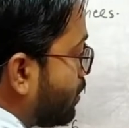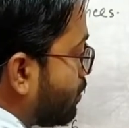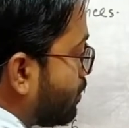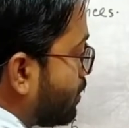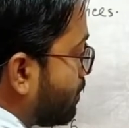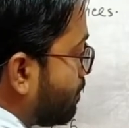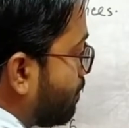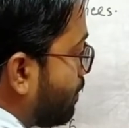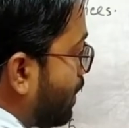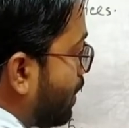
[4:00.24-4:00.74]
to the
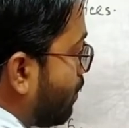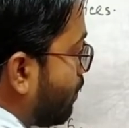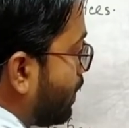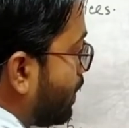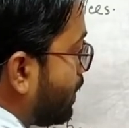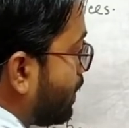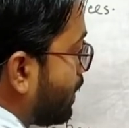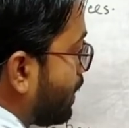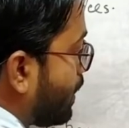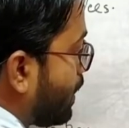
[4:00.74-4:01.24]

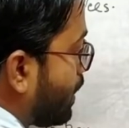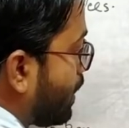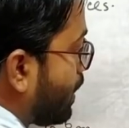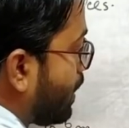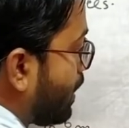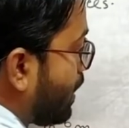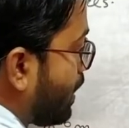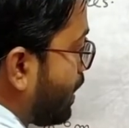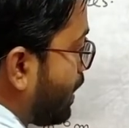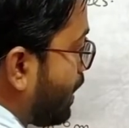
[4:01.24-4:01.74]
power
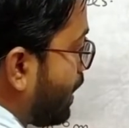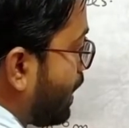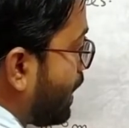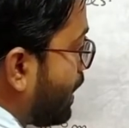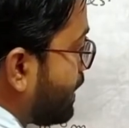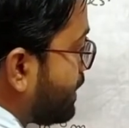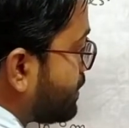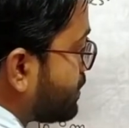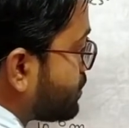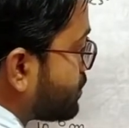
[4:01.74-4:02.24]

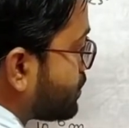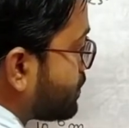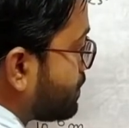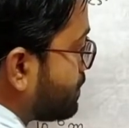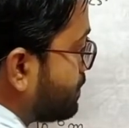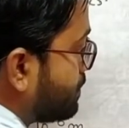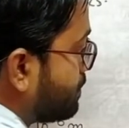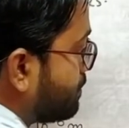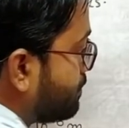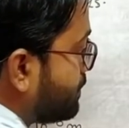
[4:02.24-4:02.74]
8
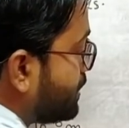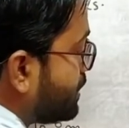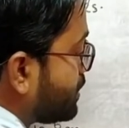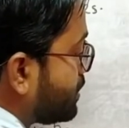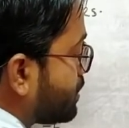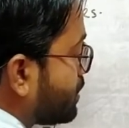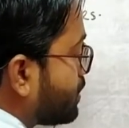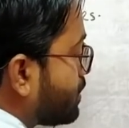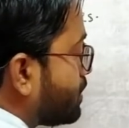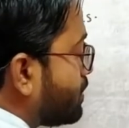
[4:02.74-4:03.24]

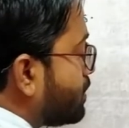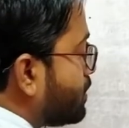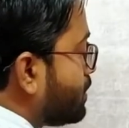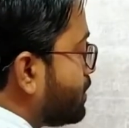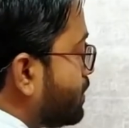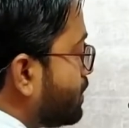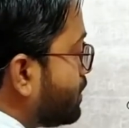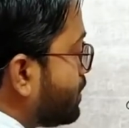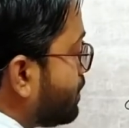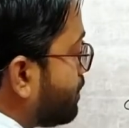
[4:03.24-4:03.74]
meter
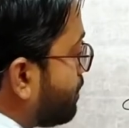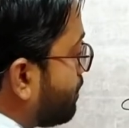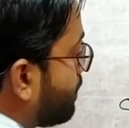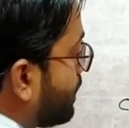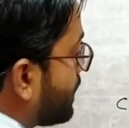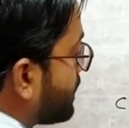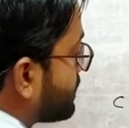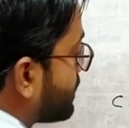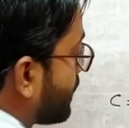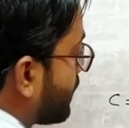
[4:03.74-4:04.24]

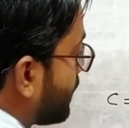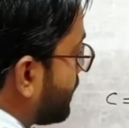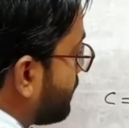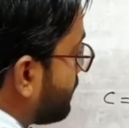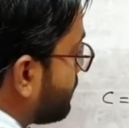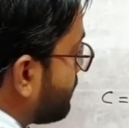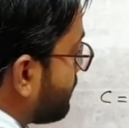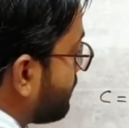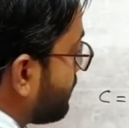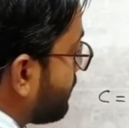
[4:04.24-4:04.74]
per second.
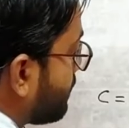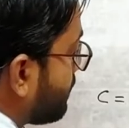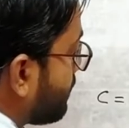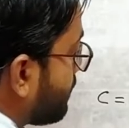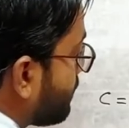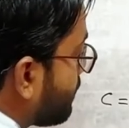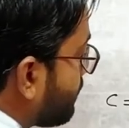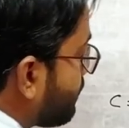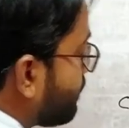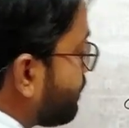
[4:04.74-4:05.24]

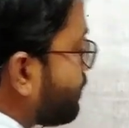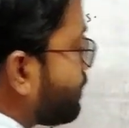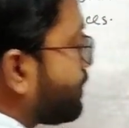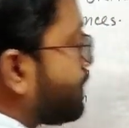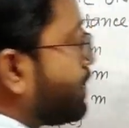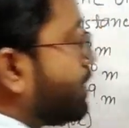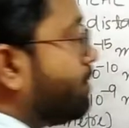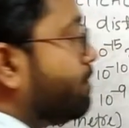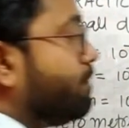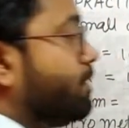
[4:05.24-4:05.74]

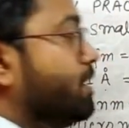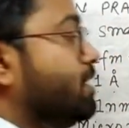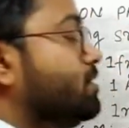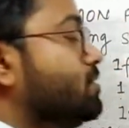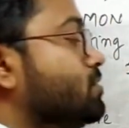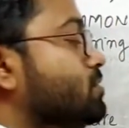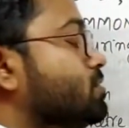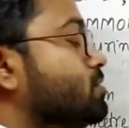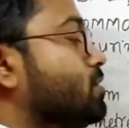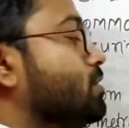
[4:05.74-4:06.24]

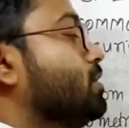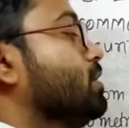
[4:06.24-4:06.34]
Means